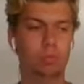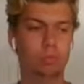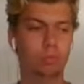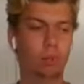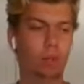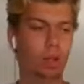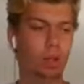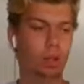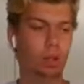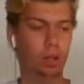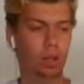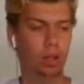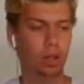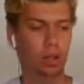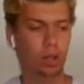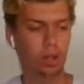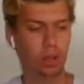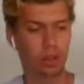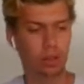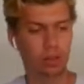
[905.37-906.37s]
But
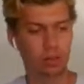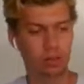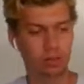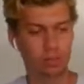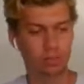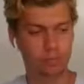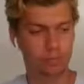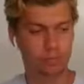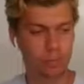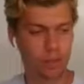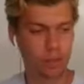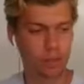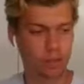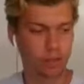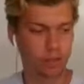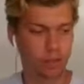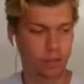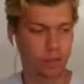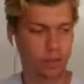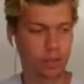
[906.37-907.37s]
yeah.
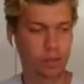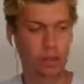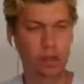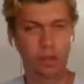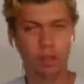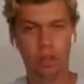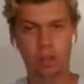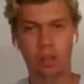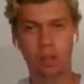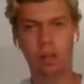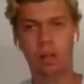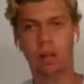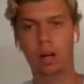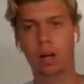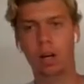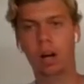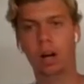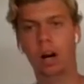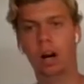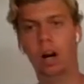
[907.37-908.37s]

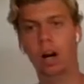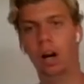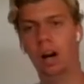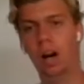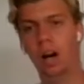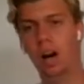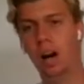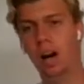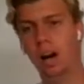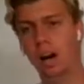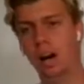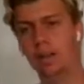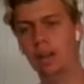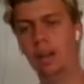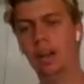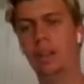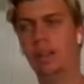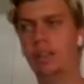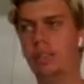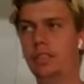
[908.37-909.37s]

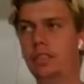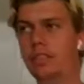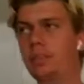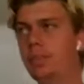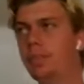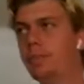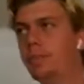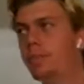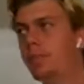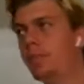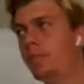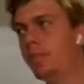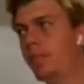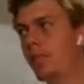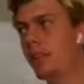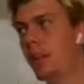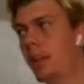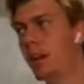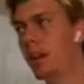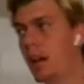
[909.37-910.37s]
What else?
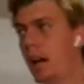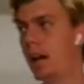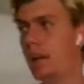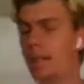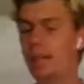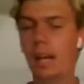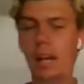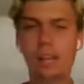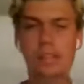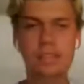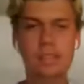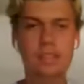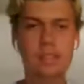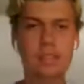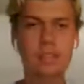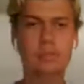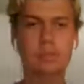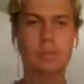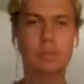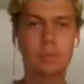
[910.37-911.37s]
I got
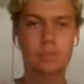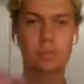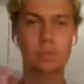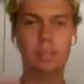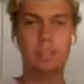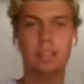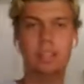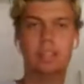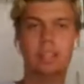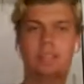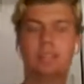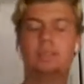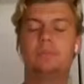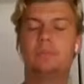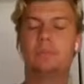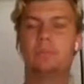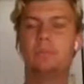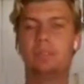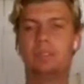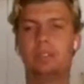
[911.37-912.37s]
some more of my
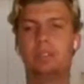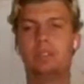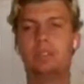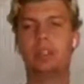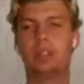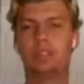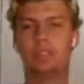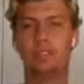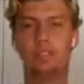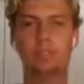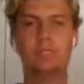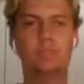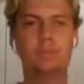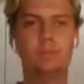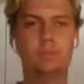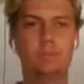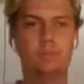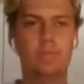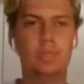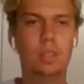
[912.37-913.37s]
comic book collection
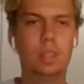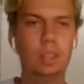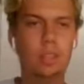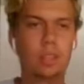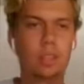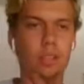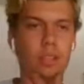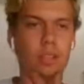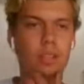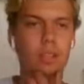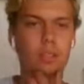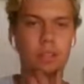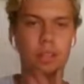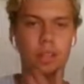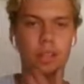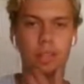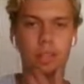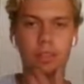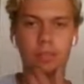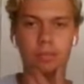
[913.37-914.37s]
going
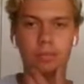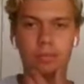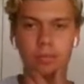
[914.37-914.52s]
on.